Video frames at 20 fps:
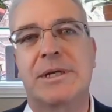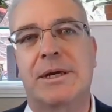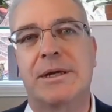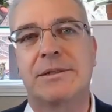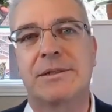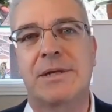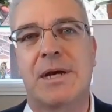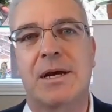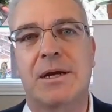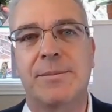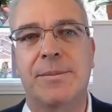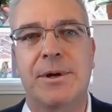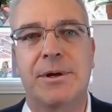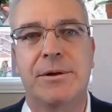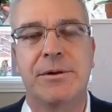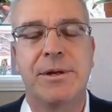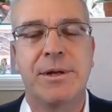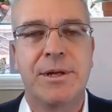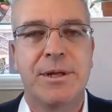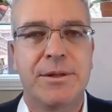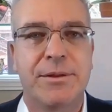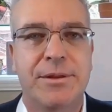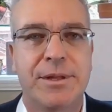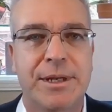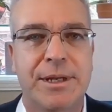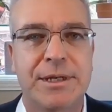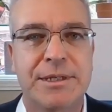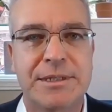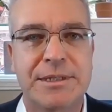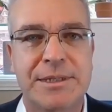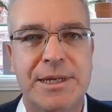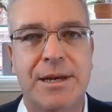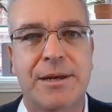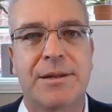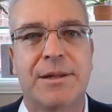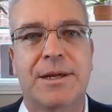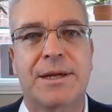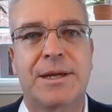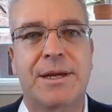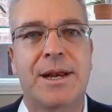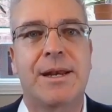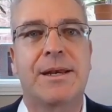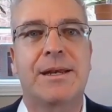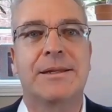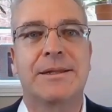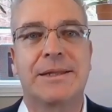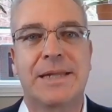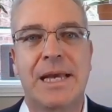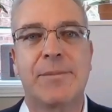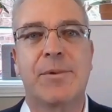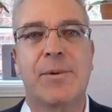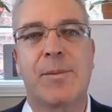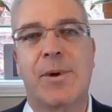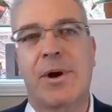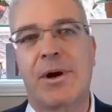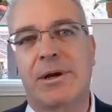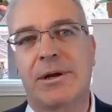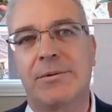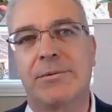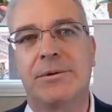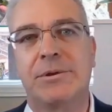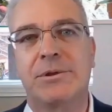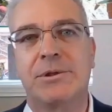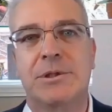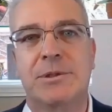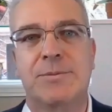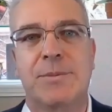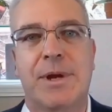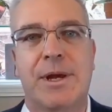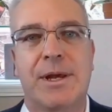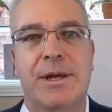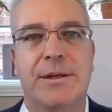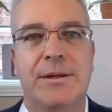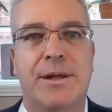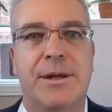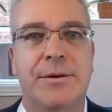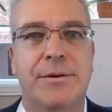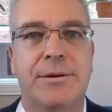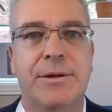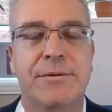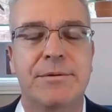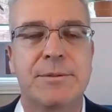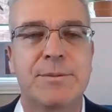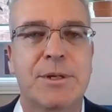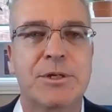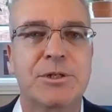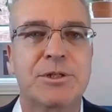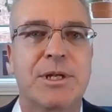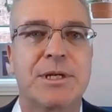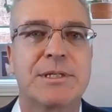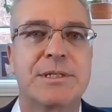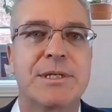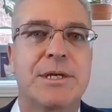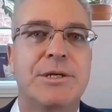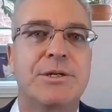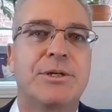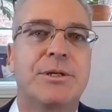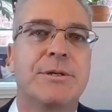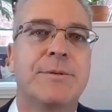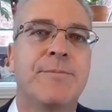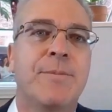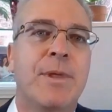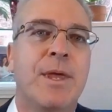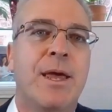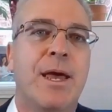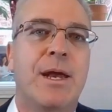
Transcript: I'm going to talk about the state of the Canadian labor market, which is my area of specialization.